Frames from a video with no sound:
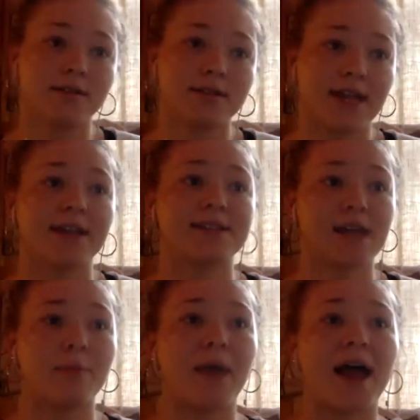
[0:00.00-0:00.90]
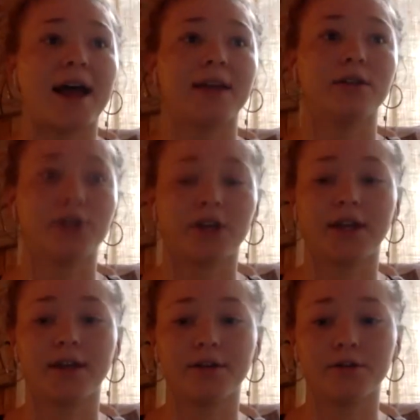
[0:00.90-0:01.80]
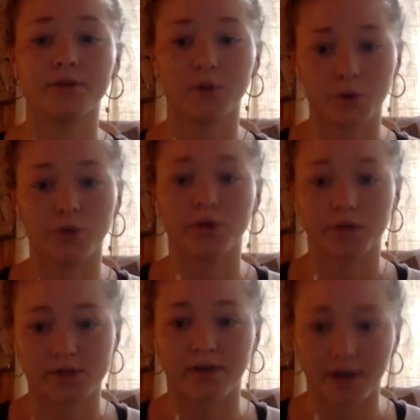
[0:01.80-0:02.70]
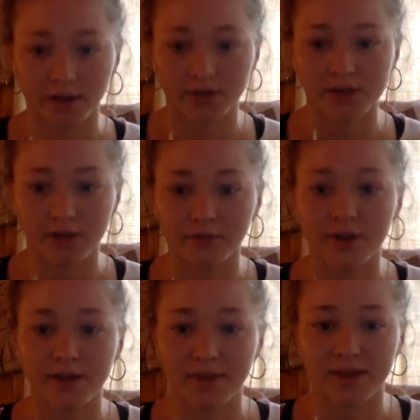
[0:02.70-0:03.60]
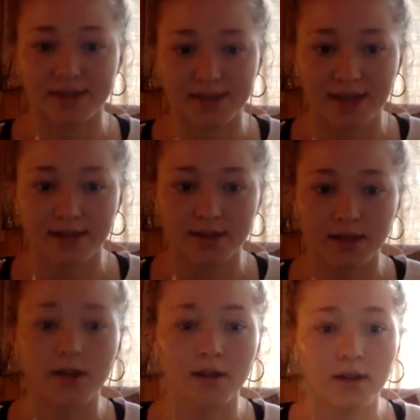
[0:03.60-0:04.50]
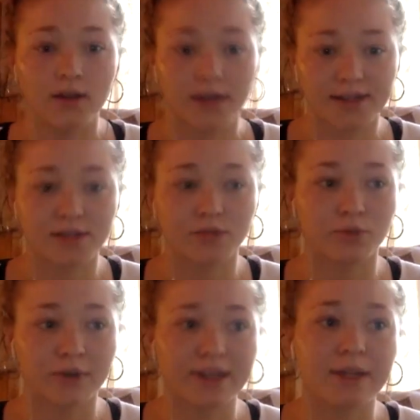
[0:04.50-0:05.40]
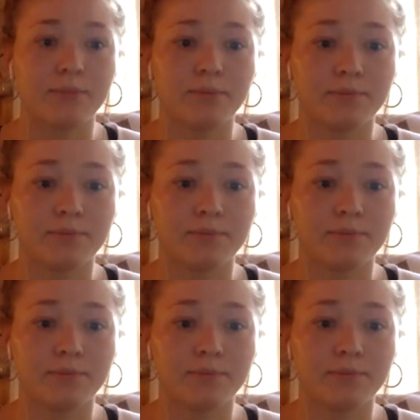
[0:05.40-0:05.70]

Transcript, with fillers: take a step back and look at who you're surrounding yourself with, because that's a really